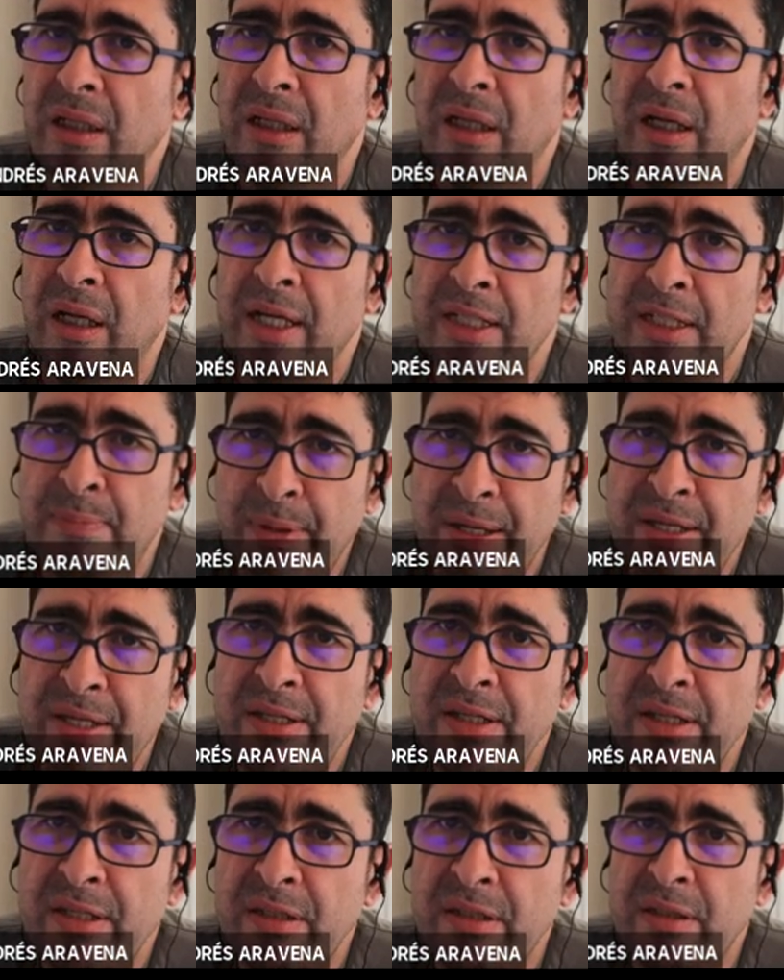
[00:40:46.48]

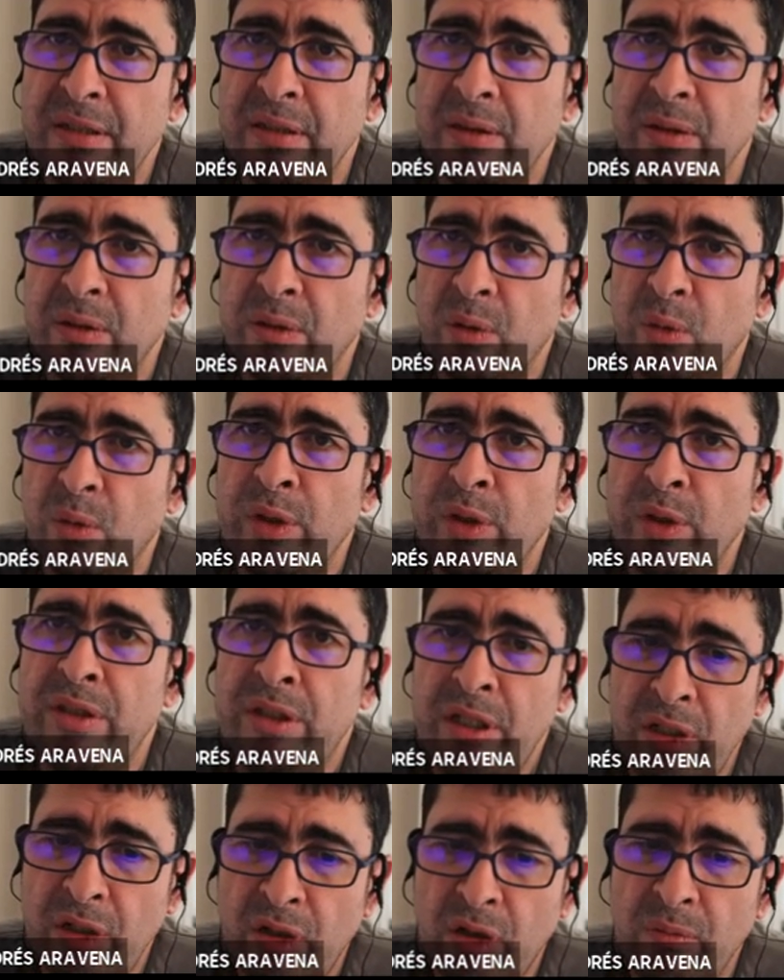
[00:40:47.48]
species with
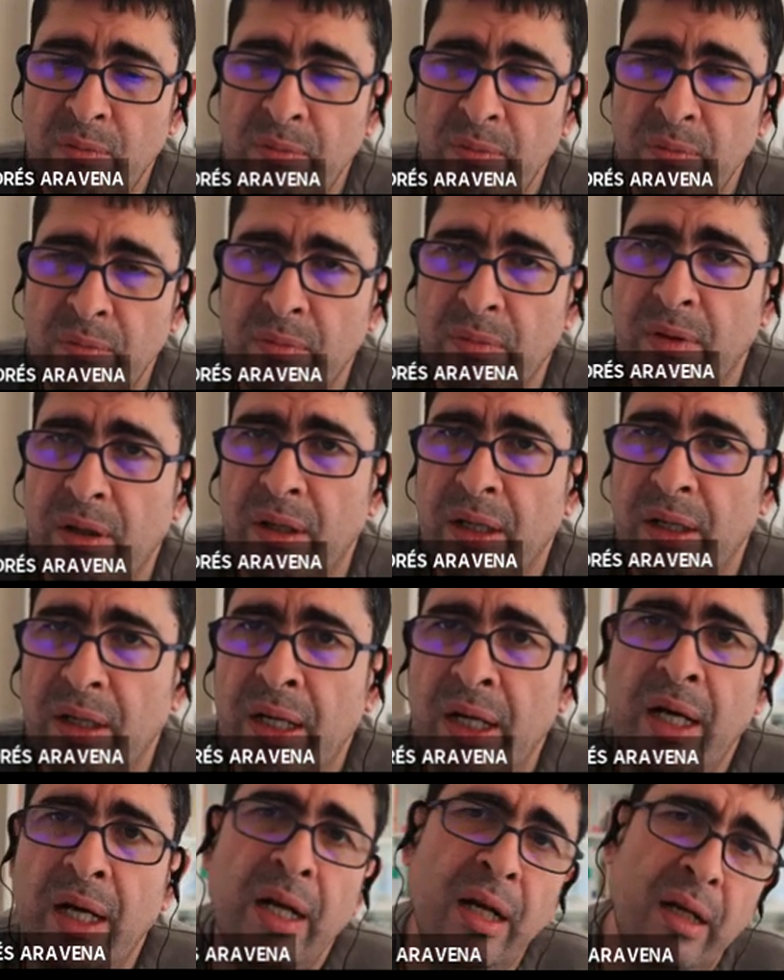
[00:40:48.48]
genome
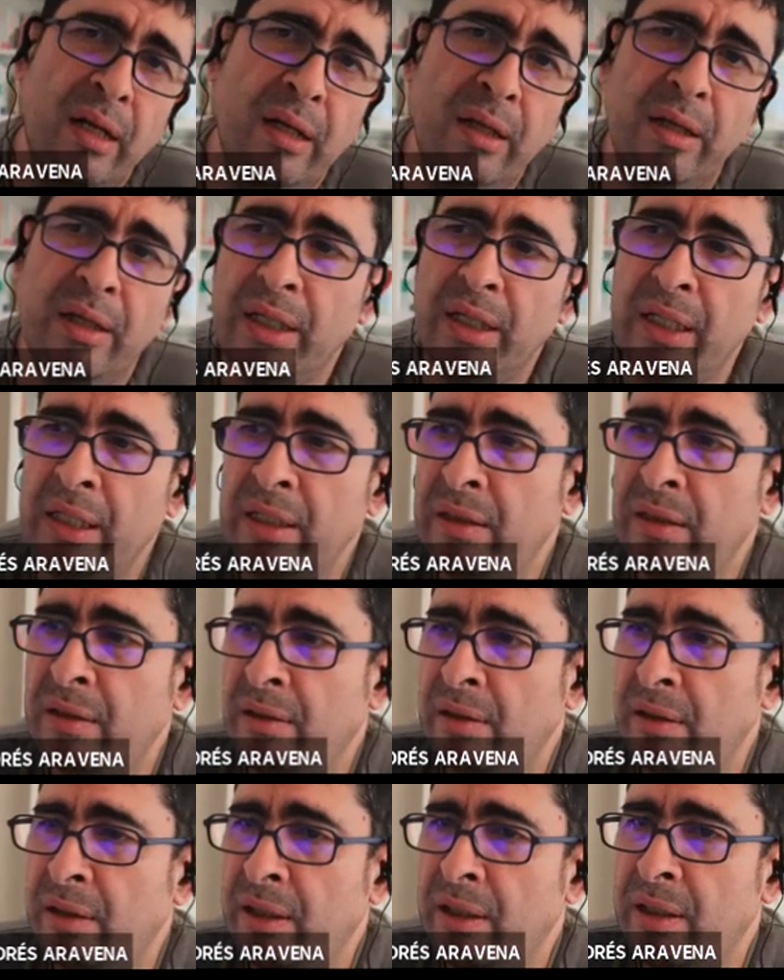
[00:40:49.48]
and in
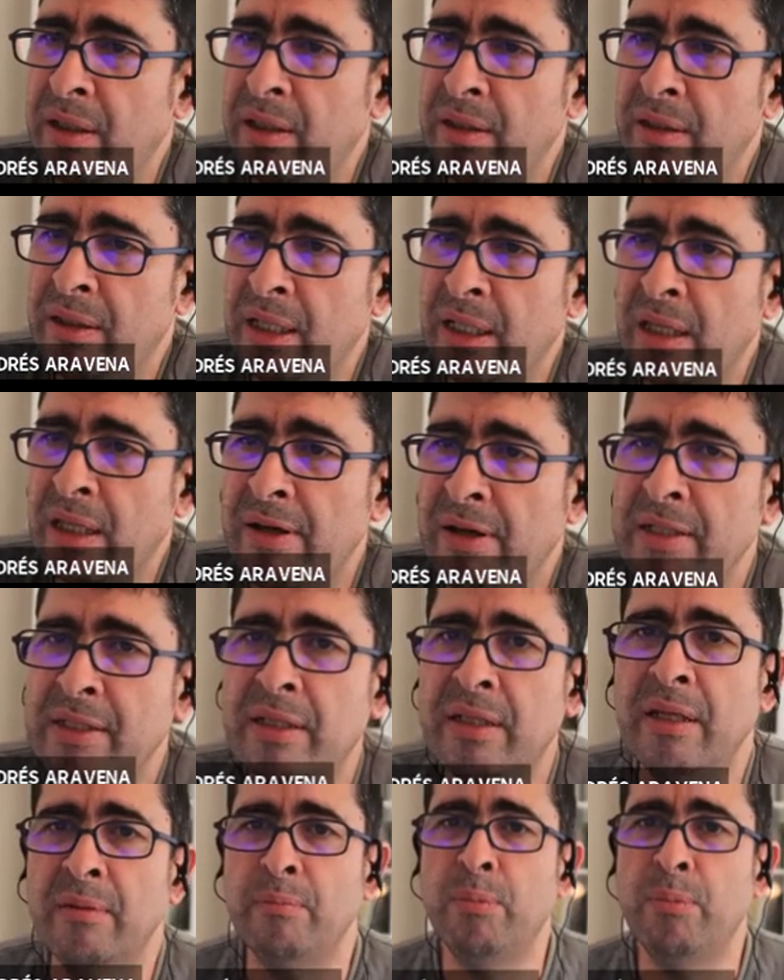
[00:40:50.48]
the database.